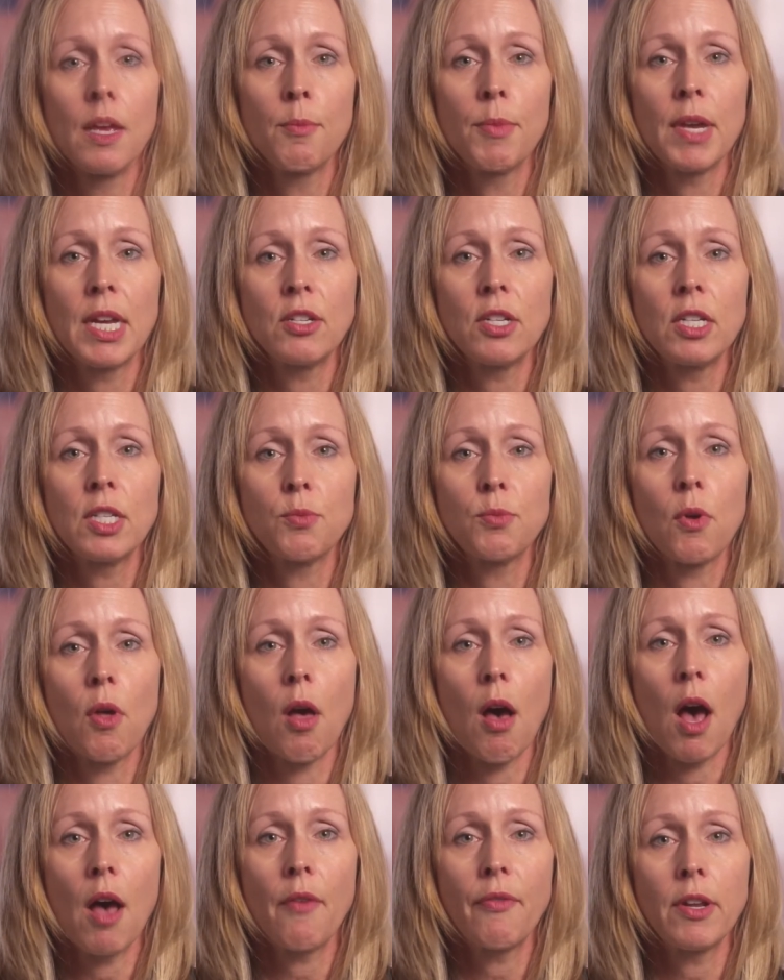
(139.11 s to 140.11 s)
Patients will
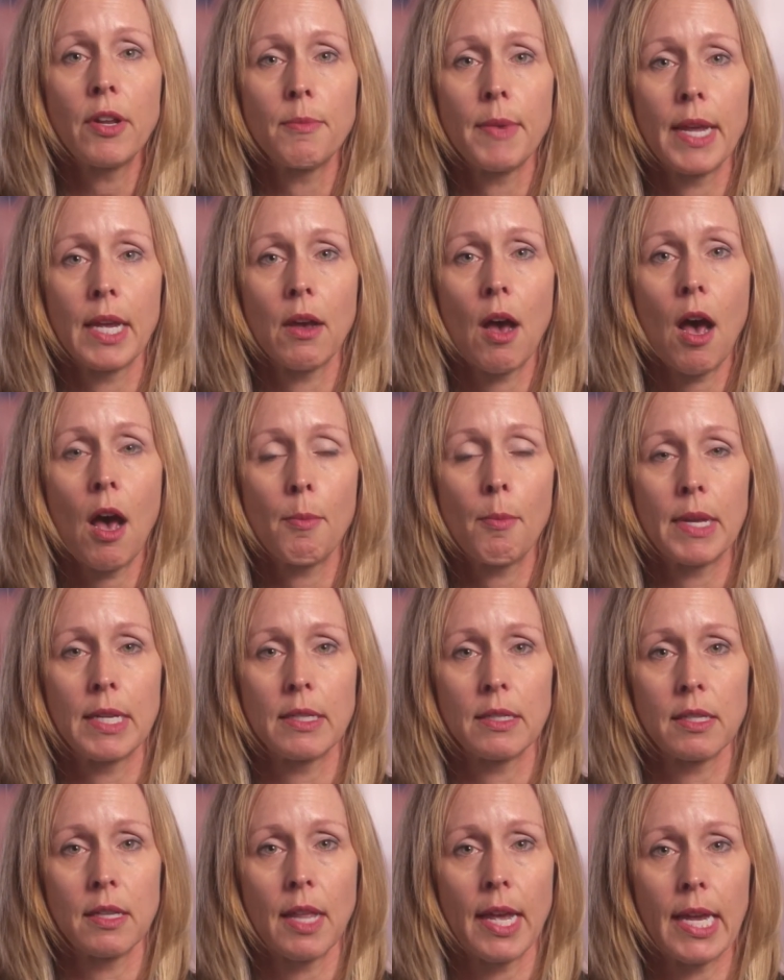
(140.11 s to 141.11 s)
often make
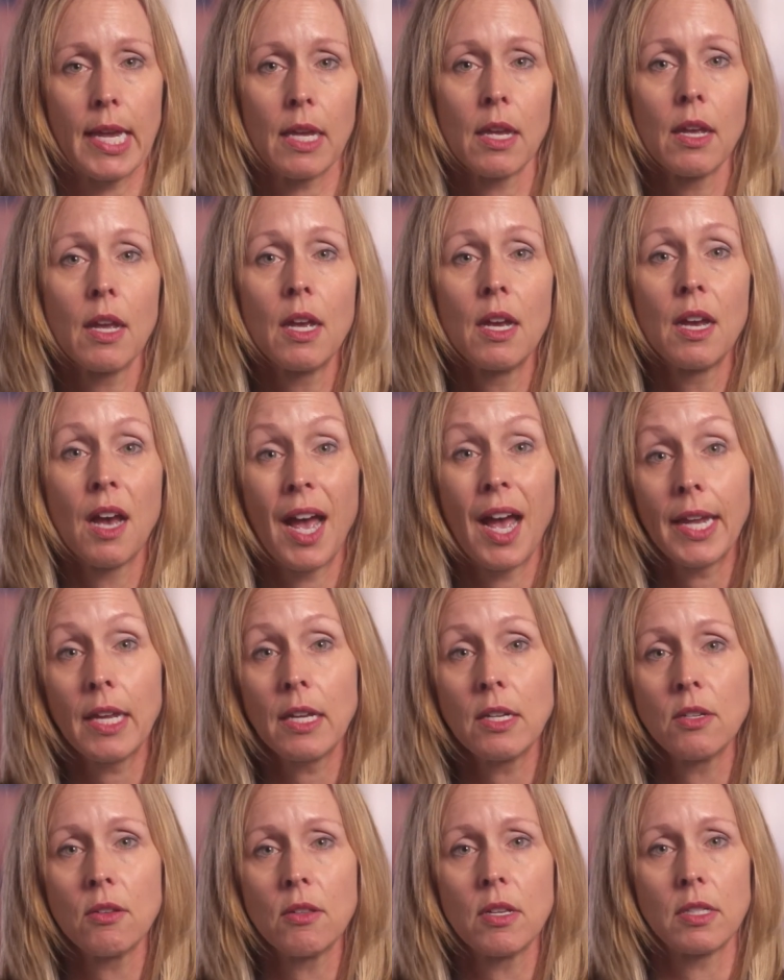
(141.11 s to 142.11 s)
comments like, "I
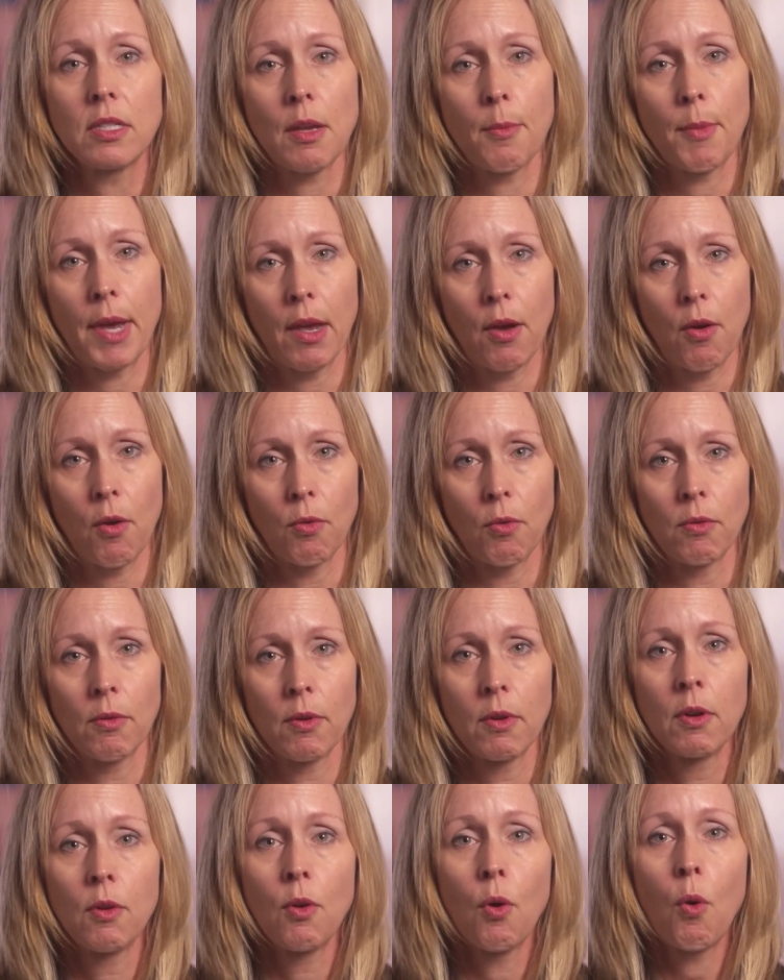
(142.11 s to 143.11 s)
can do this on my own,"
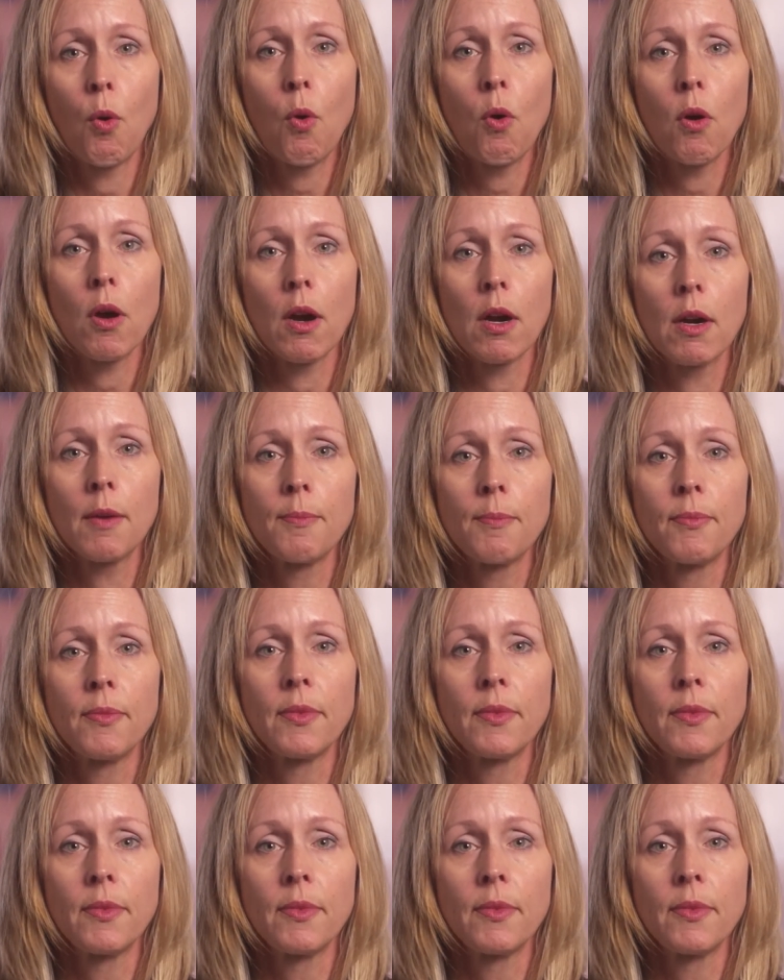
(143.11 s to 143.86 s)
or